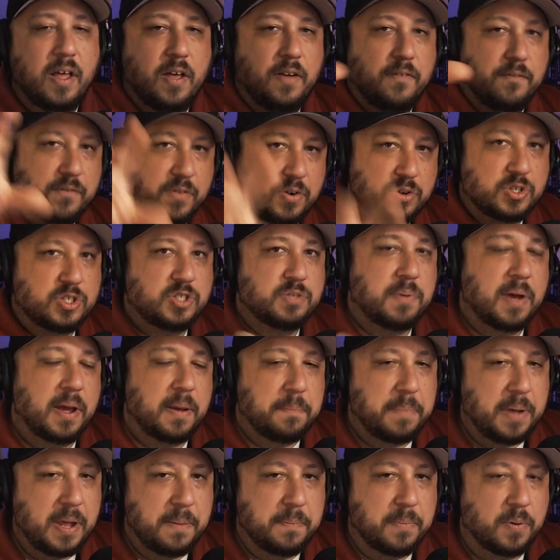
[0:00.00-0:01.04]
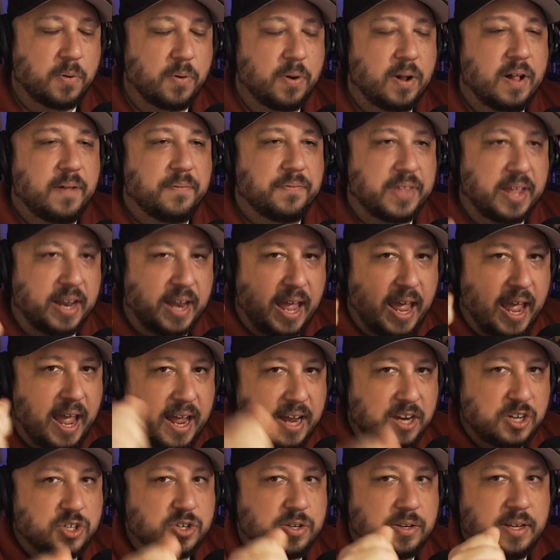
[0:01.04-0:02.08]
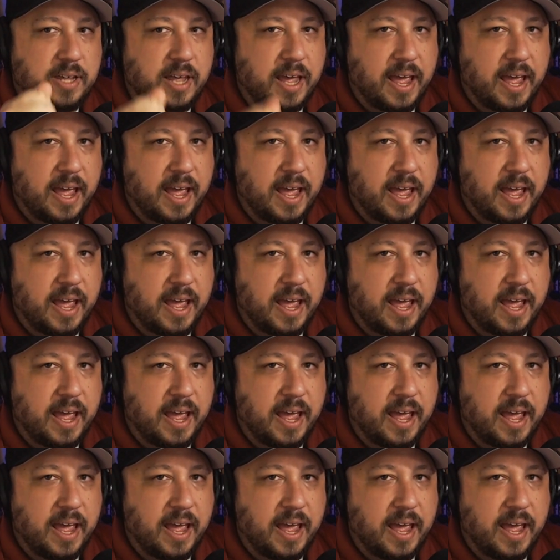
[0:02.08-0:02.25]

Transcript: versus by people that actually